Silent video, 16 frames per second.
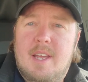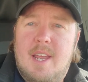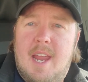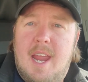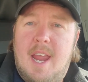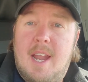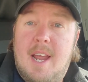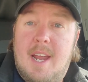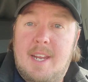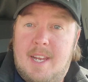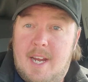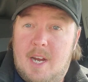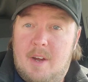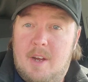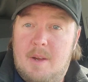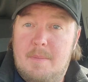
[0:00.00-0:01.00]
and I
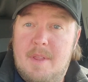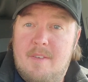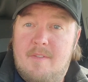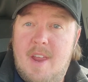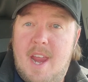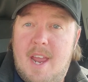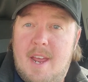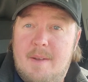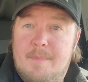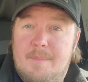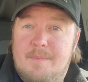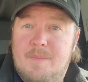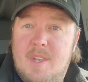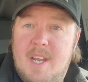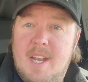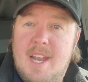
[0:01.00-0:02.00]
carry them in the van.
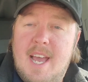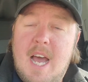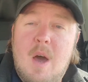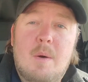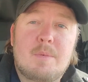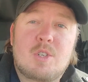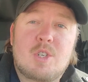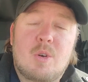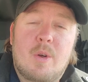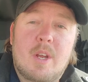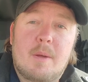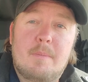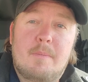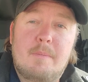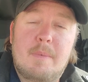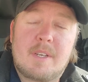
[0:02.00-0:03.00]
And now I'm showing
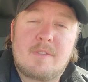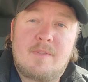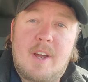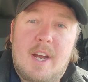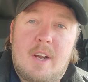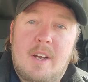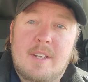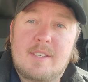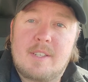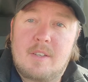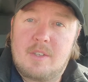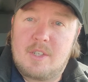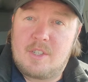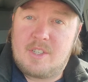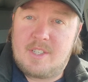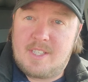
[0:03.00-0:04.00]
a misfire on
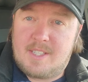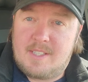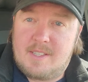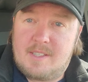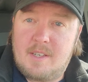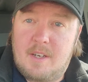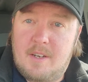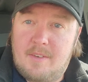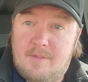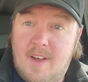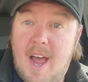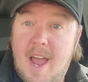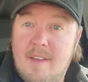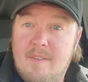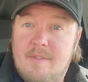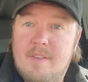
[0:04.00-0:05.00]
cylinder
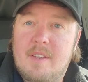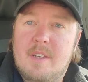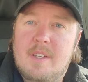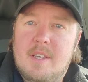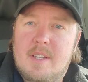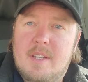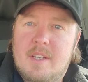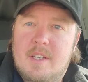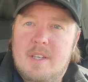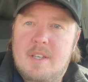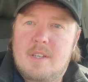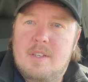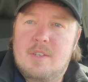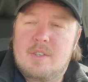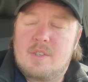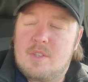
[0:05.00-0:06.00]
5.
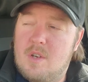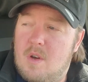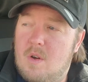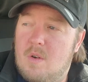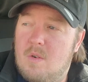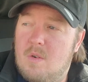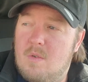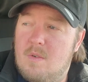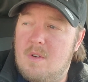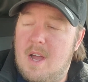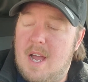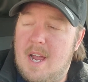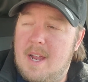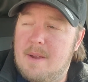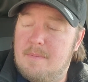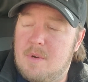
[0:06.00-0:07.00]
So
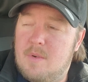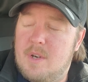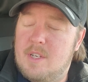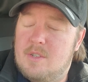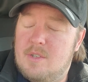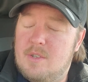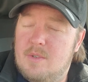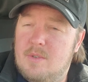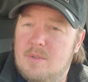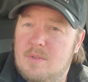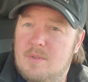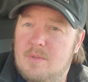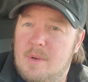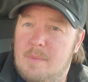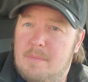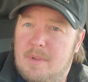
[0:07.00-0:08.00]
I'm going to
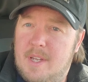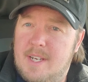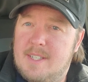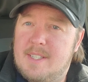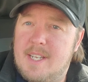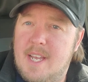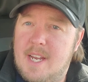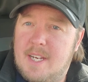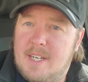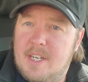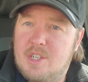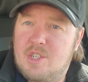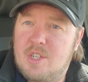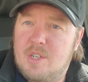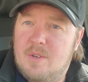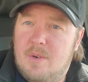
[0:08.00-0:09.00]
replace that
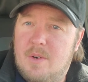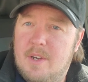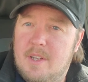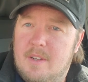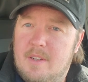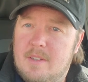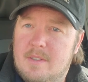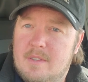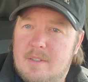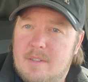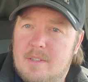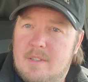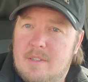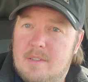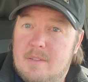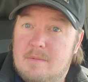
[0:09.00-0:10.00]
ignition coil
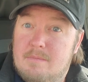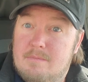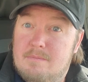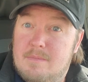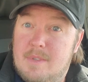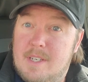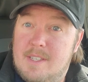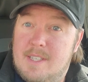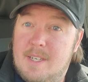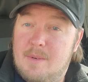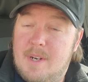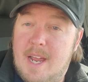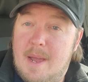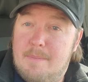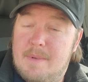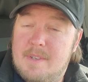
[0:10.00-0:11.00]
and see what
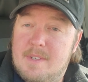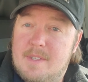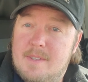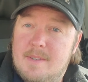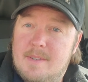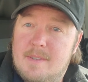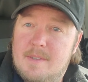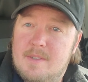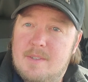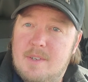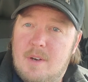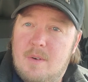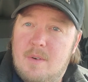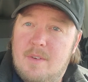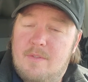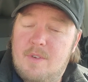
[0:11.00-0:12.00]
happens.
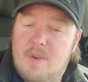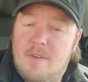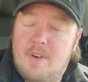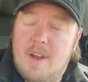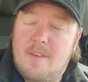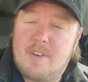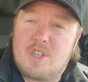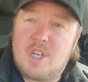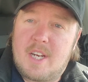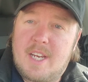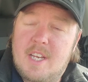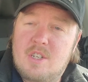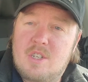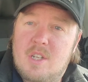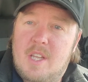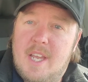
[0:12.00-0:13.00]
So if you ever have a check
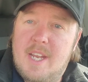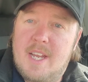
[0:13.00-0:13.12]
engine light